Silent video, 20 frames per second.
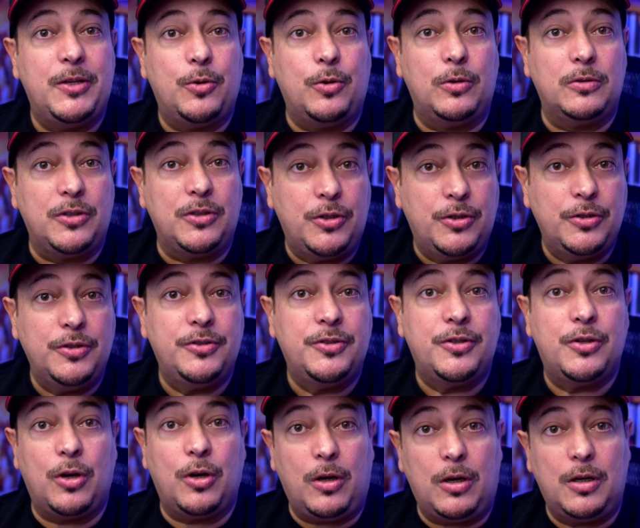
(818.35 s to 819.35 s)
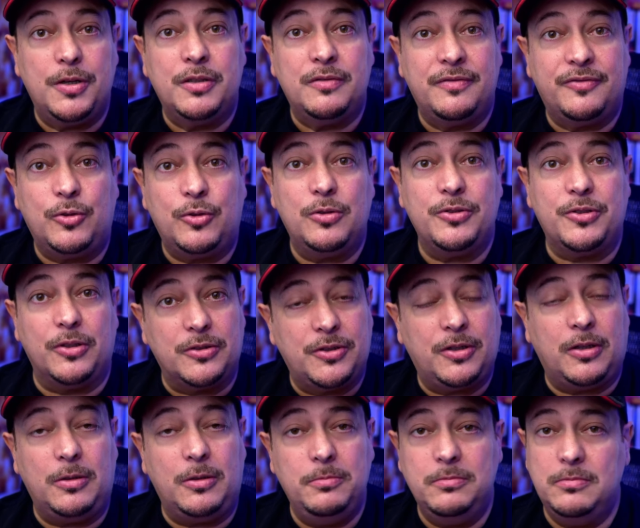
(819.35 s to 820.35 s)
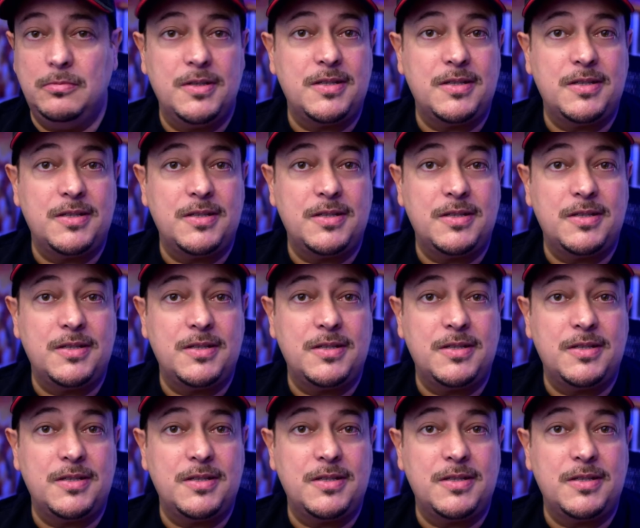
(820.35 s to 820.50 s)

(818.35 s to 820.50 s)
called goodcarnivore.com.